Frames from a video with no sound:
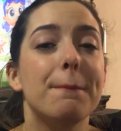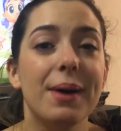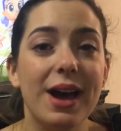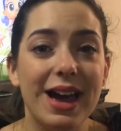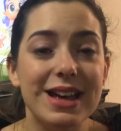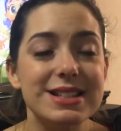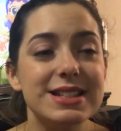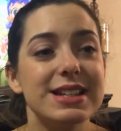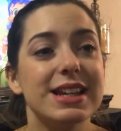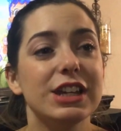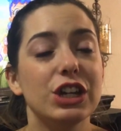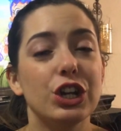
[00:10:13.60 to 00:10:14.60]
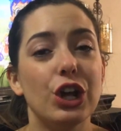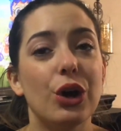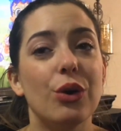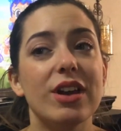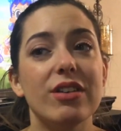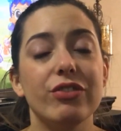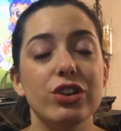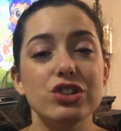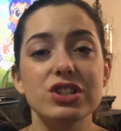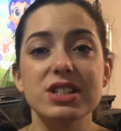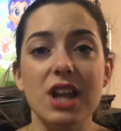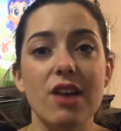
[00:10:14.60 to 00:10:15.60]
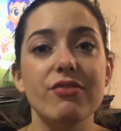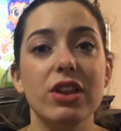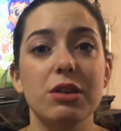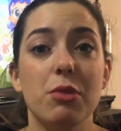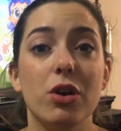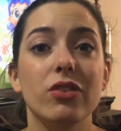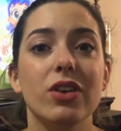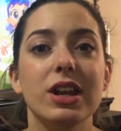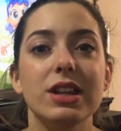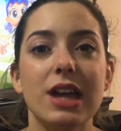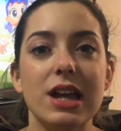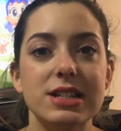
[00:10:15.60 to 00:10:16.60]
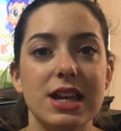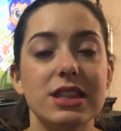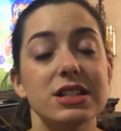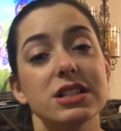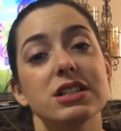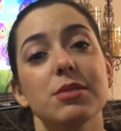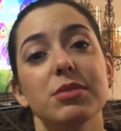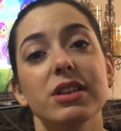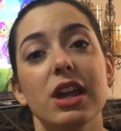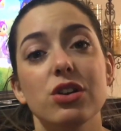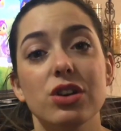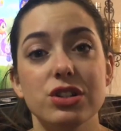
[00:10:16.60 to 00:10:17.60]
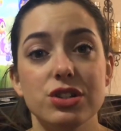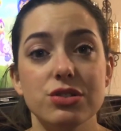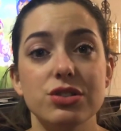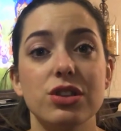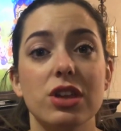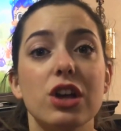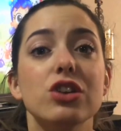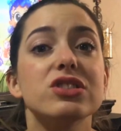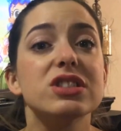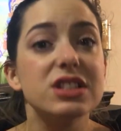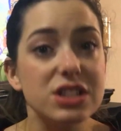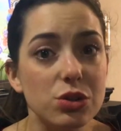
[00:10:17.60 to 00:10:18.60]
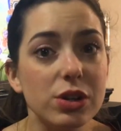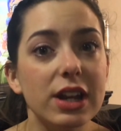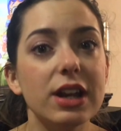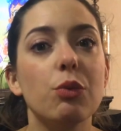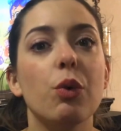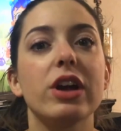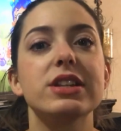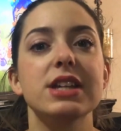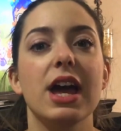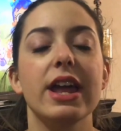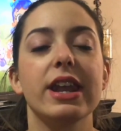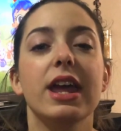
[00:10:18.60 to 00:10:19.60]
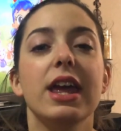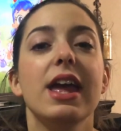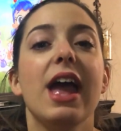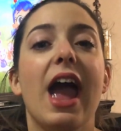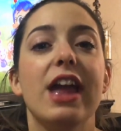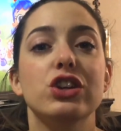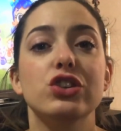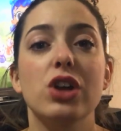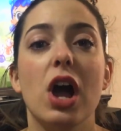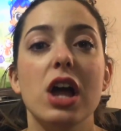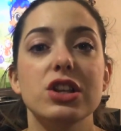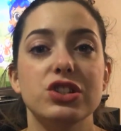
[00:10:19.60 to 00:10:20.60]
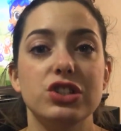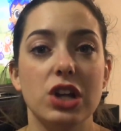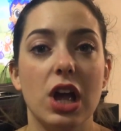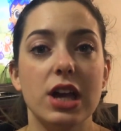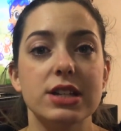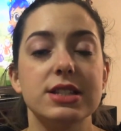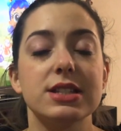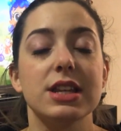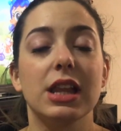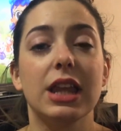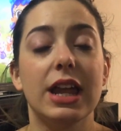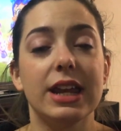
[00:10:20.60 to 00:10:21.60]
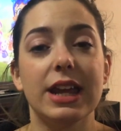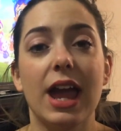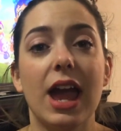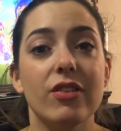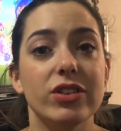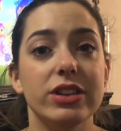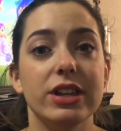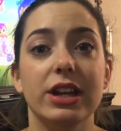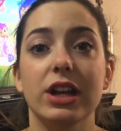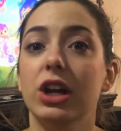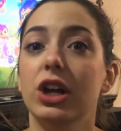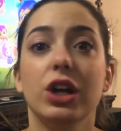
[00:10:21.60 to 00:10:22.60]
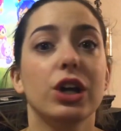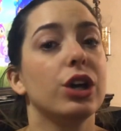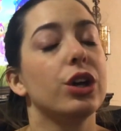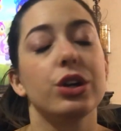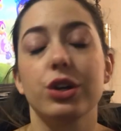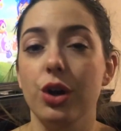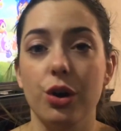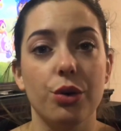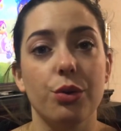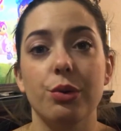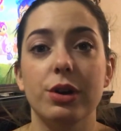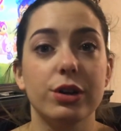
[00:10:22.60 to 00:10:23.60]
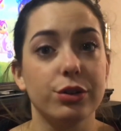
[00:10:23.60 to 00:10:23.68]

But you know, if you're just not feeling motivated that day, this is something that you can do so that you're still getting work done and you're not just letting everything go